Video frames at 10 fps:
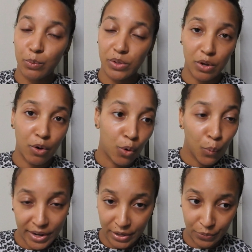It was a
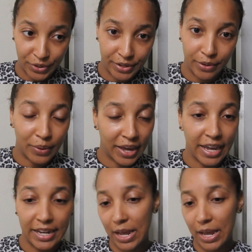whole wedding ring, okay?